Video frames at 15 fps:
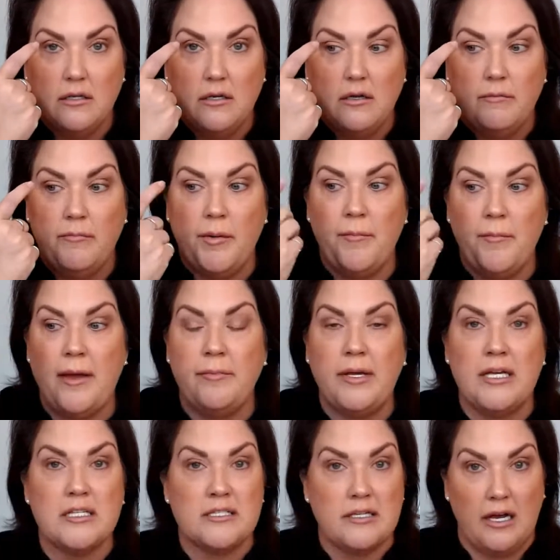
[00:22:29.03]
but maybe
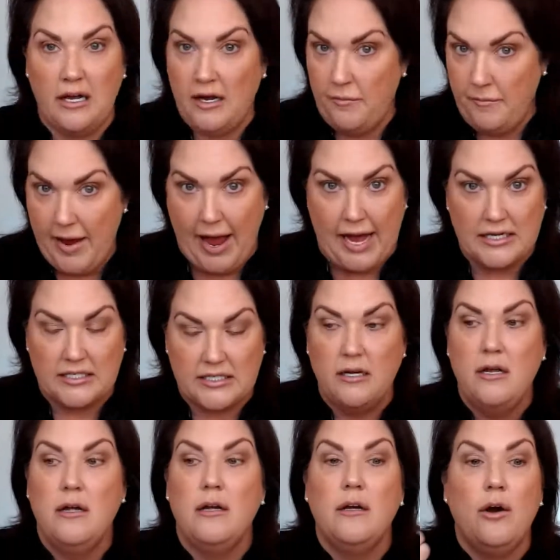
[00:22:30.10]
it's a matte
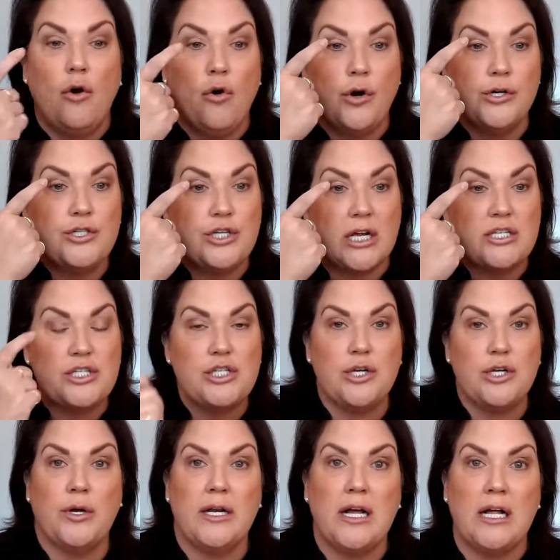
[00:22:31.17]
or just do
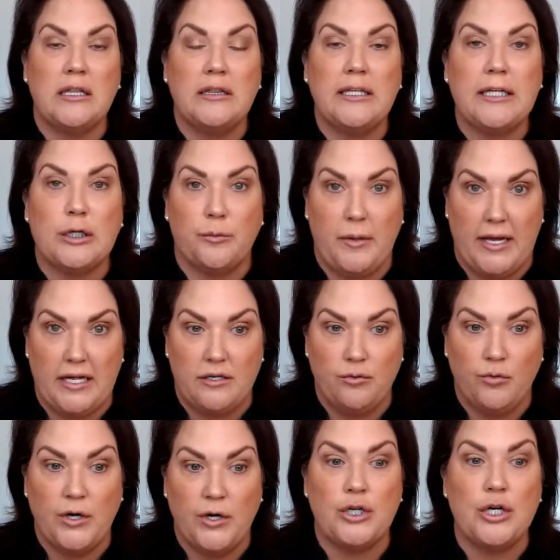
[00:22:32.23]
it a little bit where
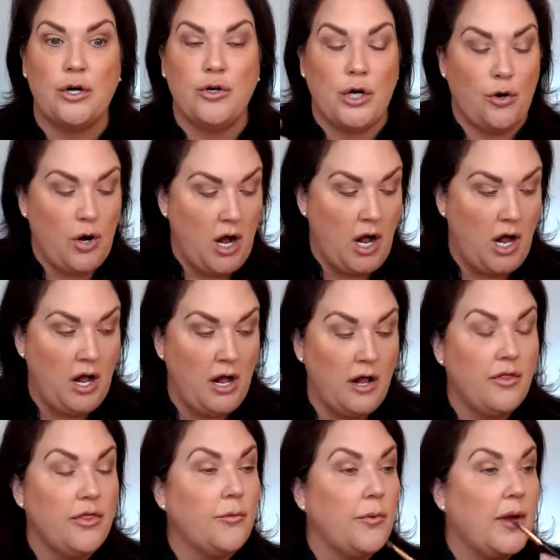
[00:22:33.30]
you don't go all the
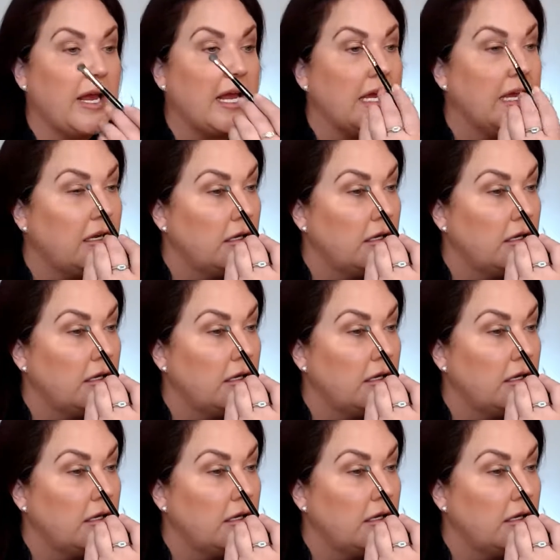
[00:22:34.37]
way in.